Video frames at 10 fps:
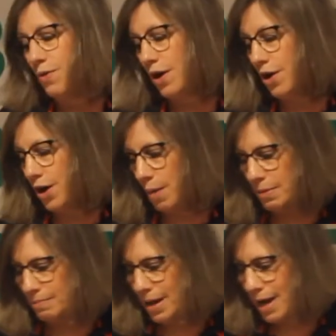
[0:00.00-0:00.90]
you are home
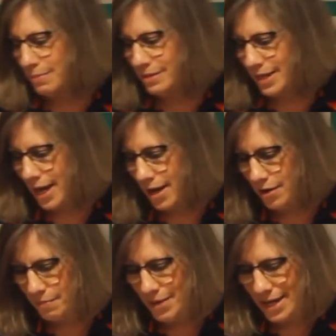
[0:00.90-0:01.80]
and mom and dad
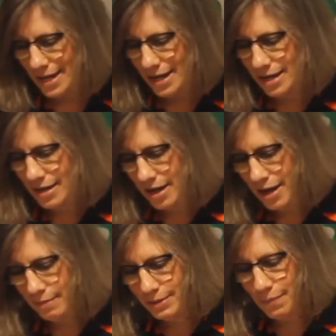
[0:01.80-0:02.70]
are making
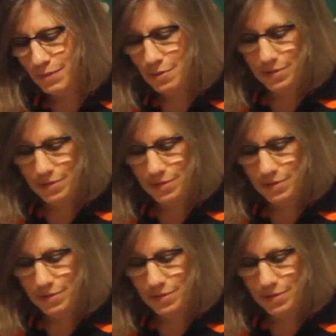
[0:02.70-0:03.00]
um, something